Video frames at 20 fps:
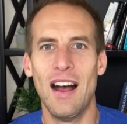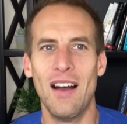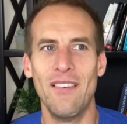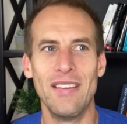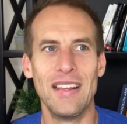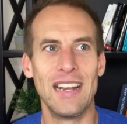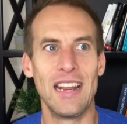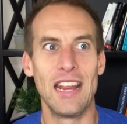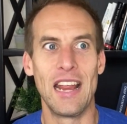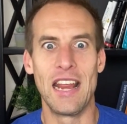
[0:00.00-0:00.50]

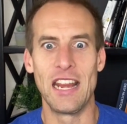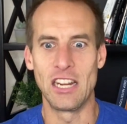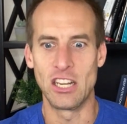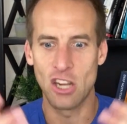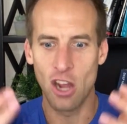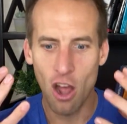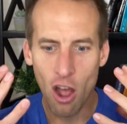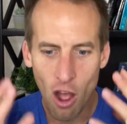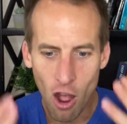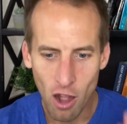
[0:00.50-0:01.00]
in a
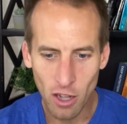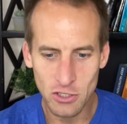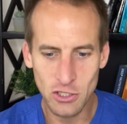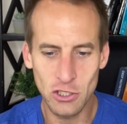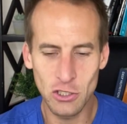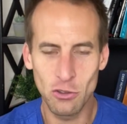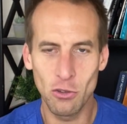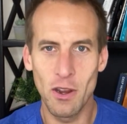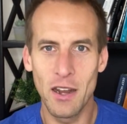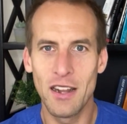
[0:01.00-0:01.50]

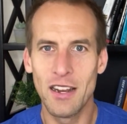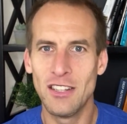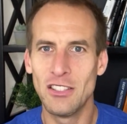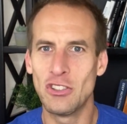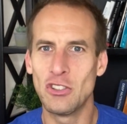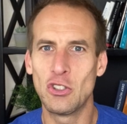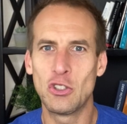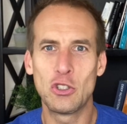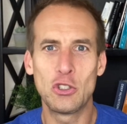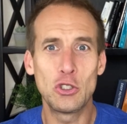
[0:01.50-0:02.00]
concentrated,
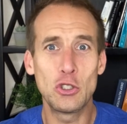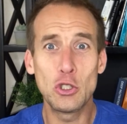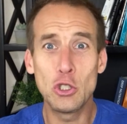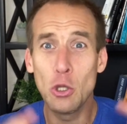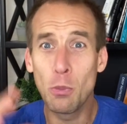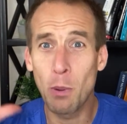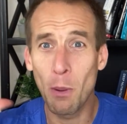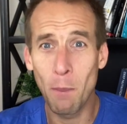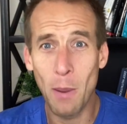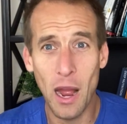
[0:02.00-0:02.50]

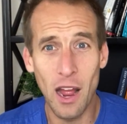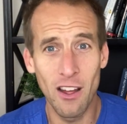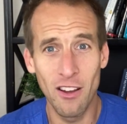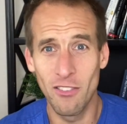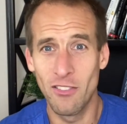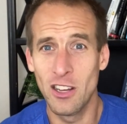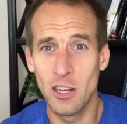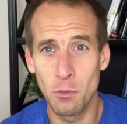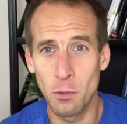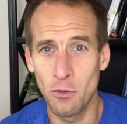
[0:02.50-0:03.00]
super
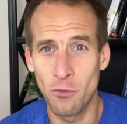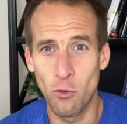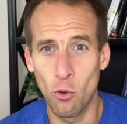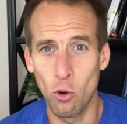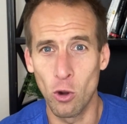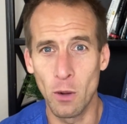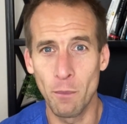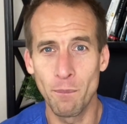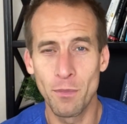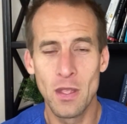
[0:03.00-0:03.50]
bioavailable
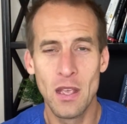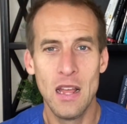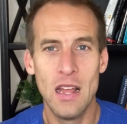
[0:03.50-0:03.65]
form,